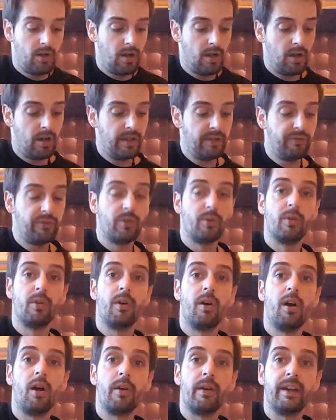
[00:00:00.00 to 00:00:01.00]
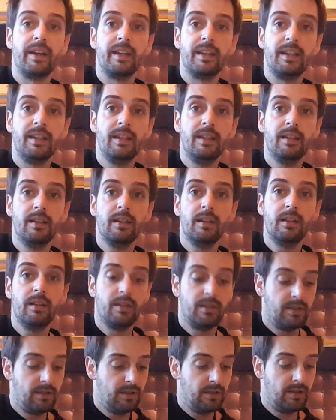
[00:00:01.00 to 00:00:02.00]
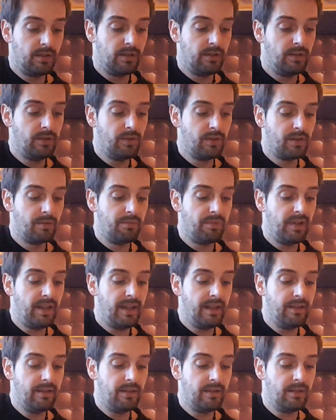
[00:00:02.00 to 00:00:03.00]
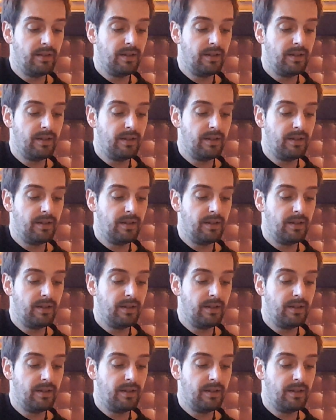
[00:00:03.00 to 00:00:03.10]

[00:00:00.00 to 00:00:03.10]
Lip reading: or if you're already here, you can play